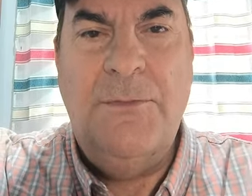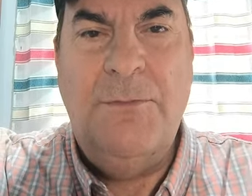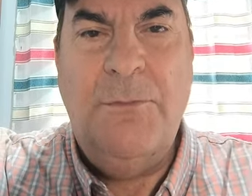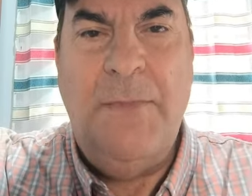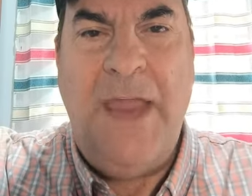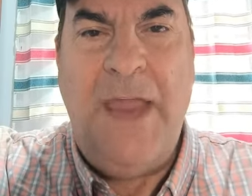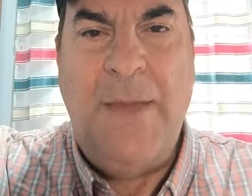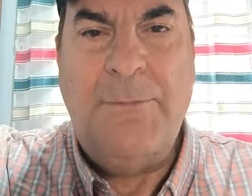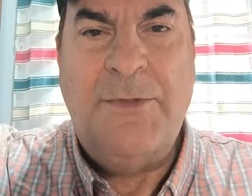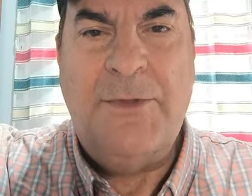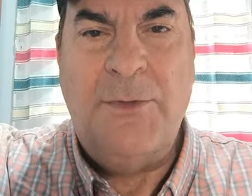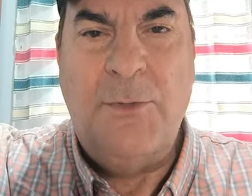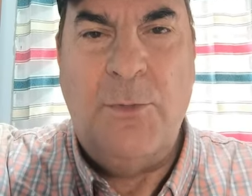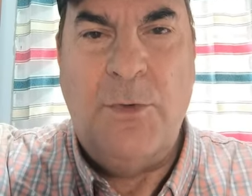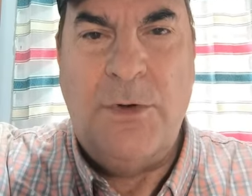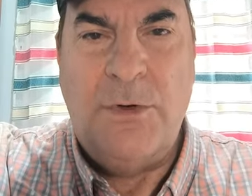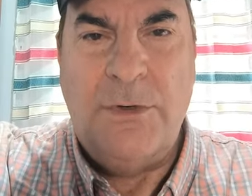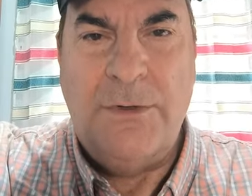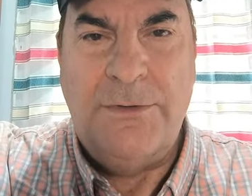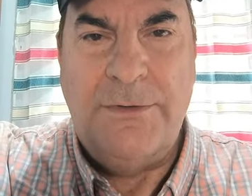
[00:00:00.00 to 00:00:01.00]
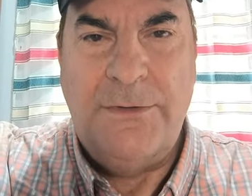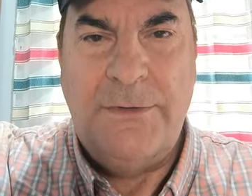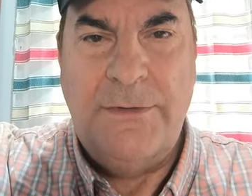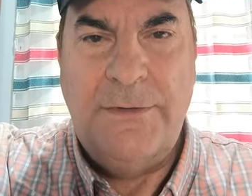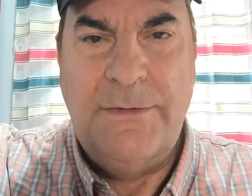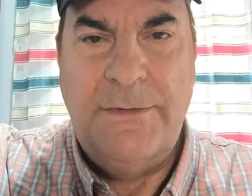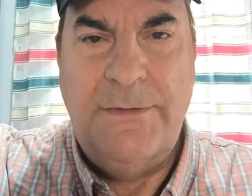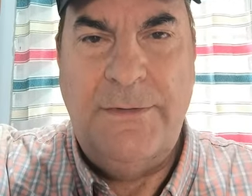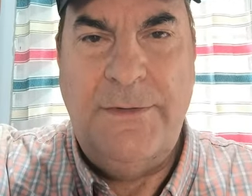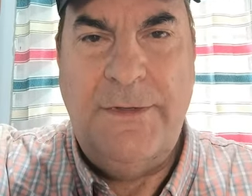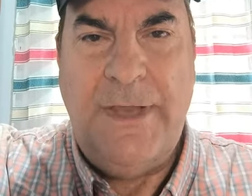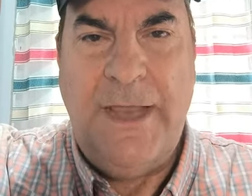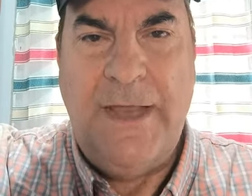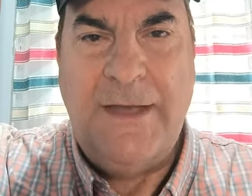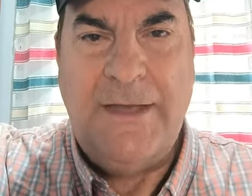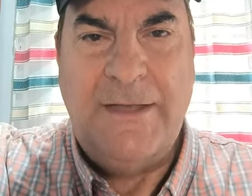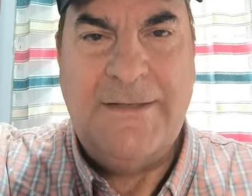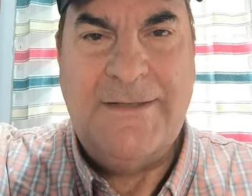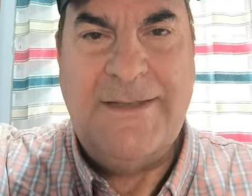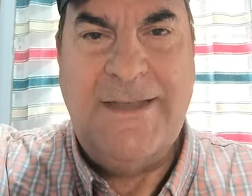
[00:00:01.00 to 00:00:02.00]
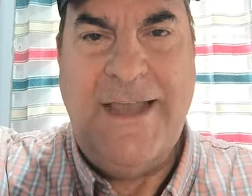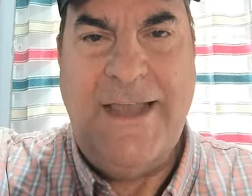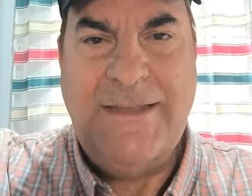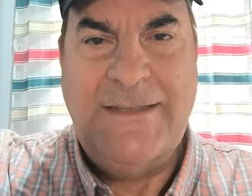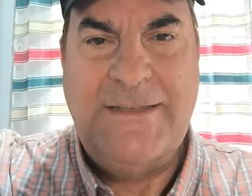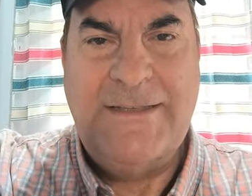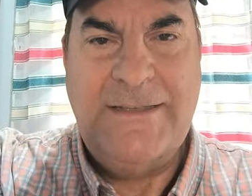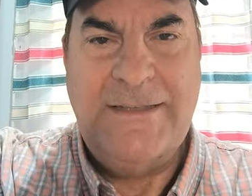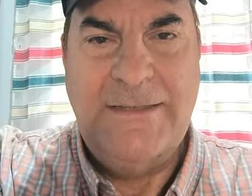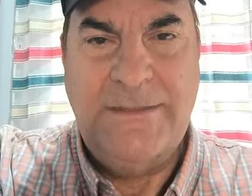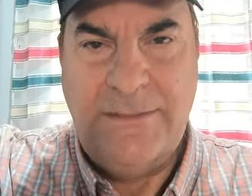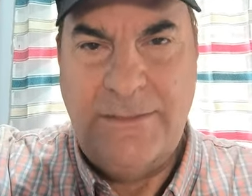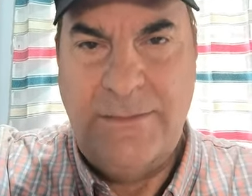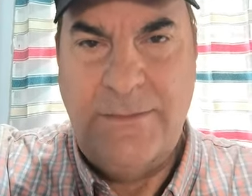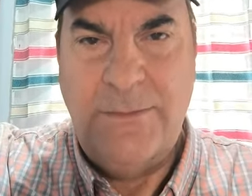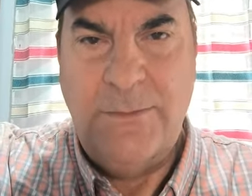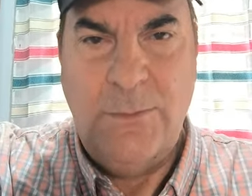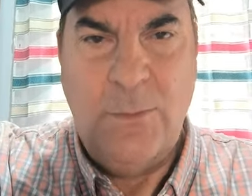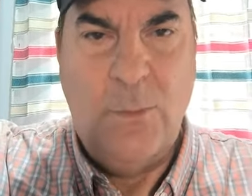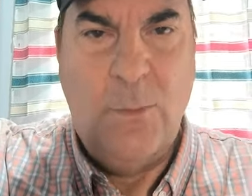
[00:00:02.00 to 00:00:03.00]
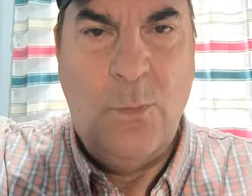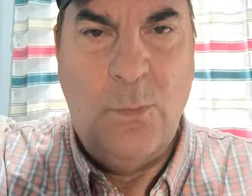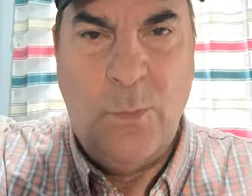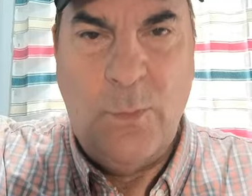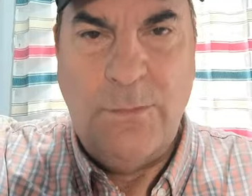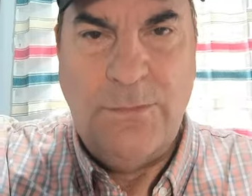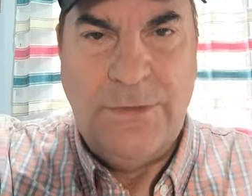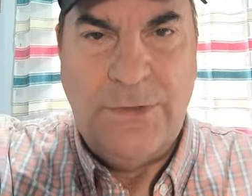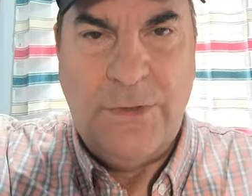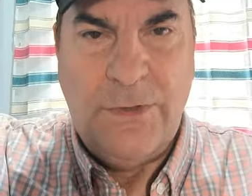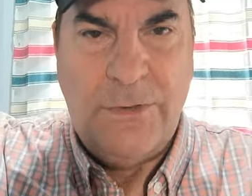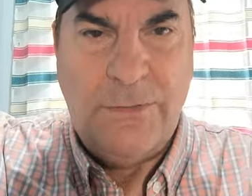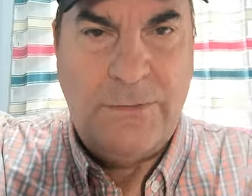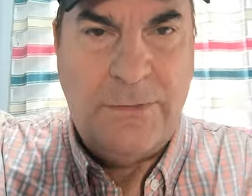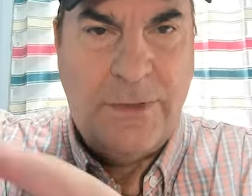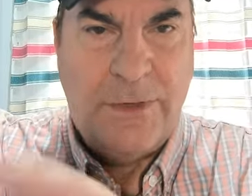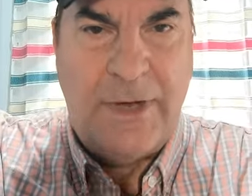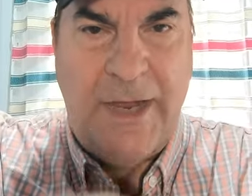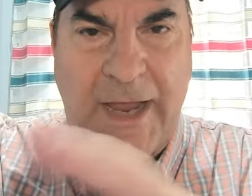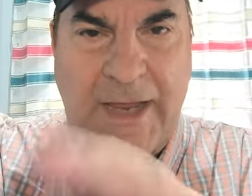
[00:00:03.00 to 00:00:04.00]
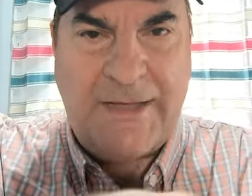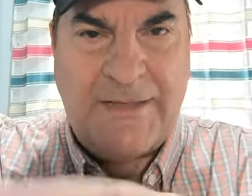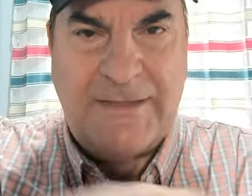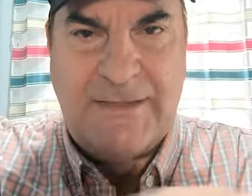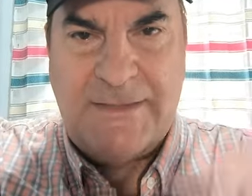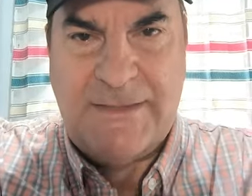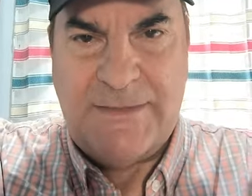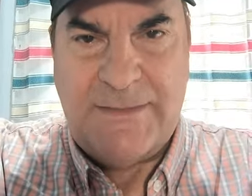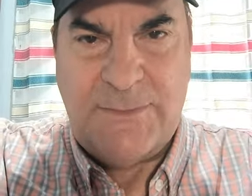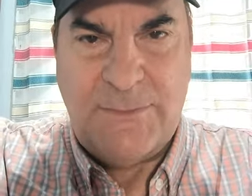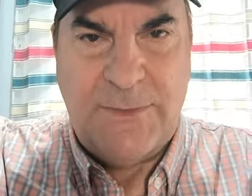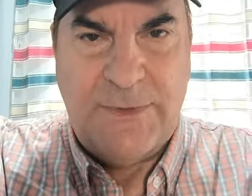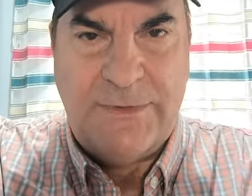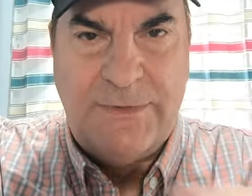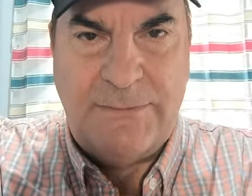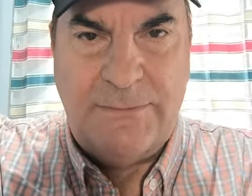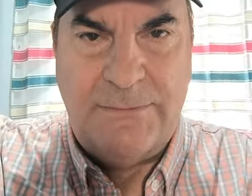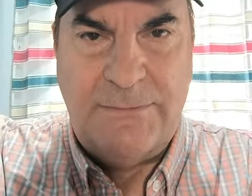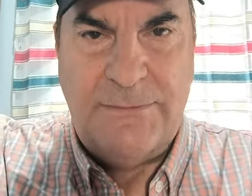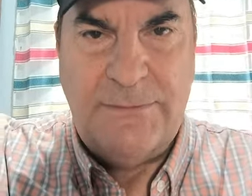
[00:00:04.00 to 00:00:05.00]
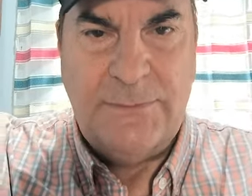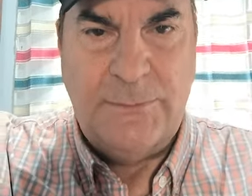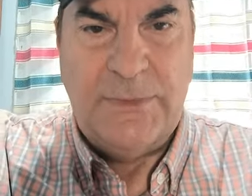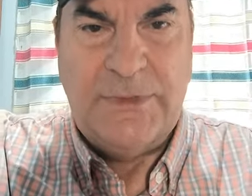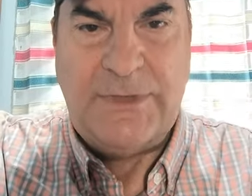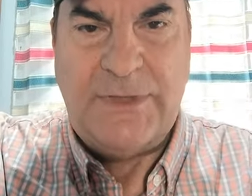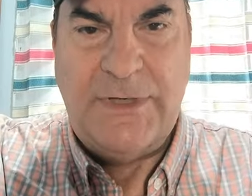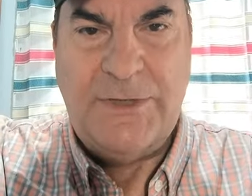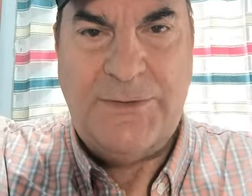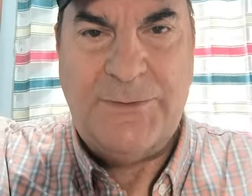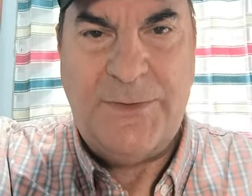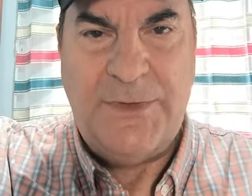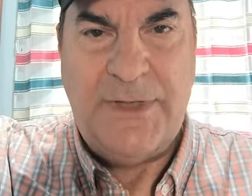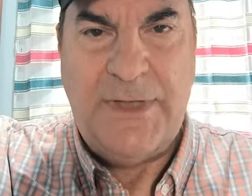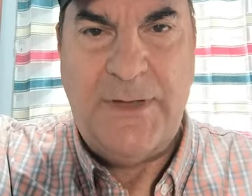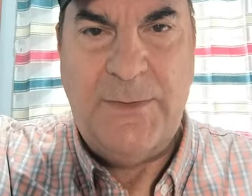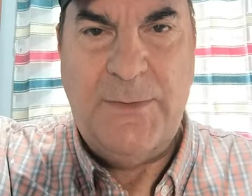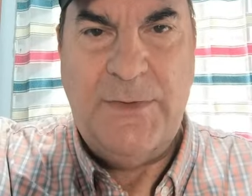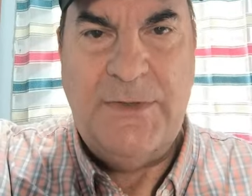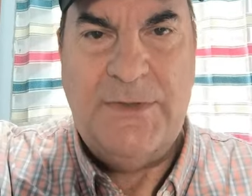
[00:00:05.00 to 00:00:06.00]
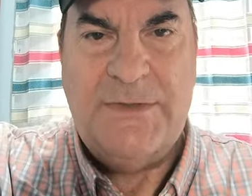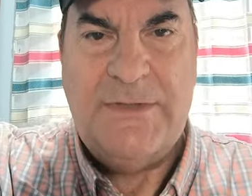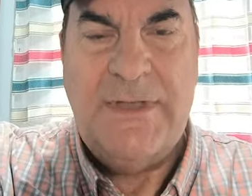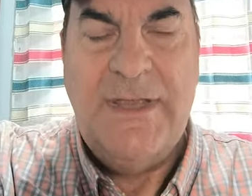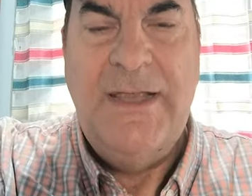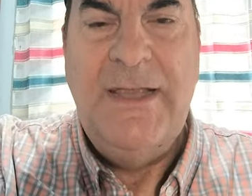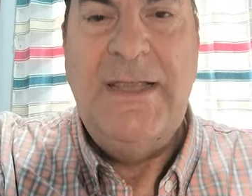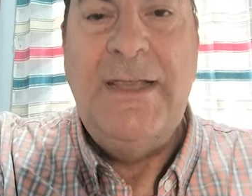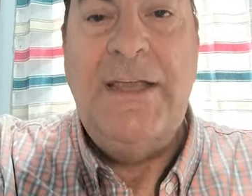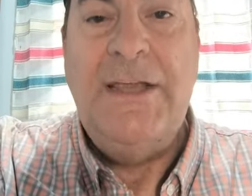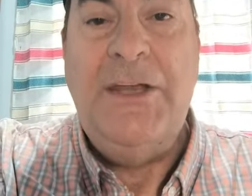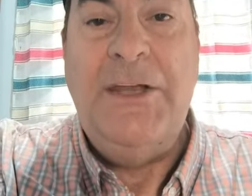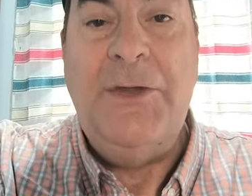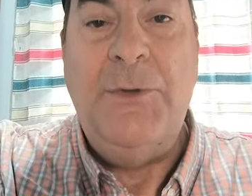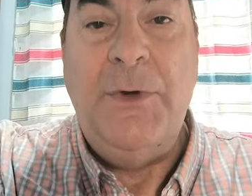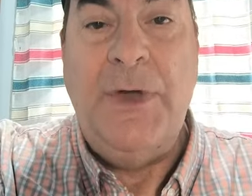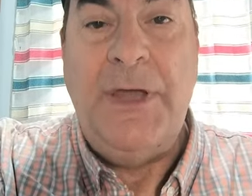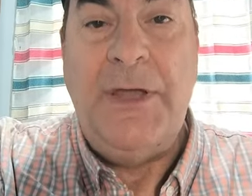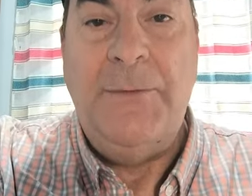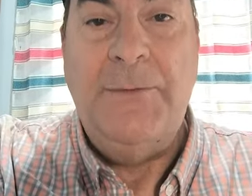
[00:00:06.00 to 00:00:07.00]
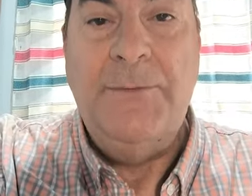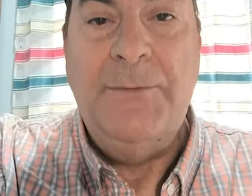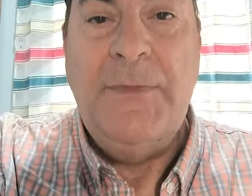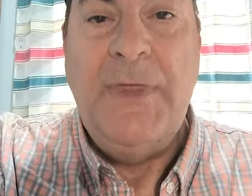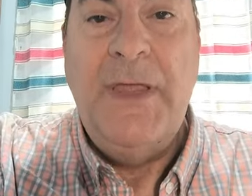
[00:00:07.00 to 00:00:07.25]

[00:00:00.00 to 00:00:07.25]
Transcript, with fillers: map of the world and had us guess you know her exes what what country that was anyway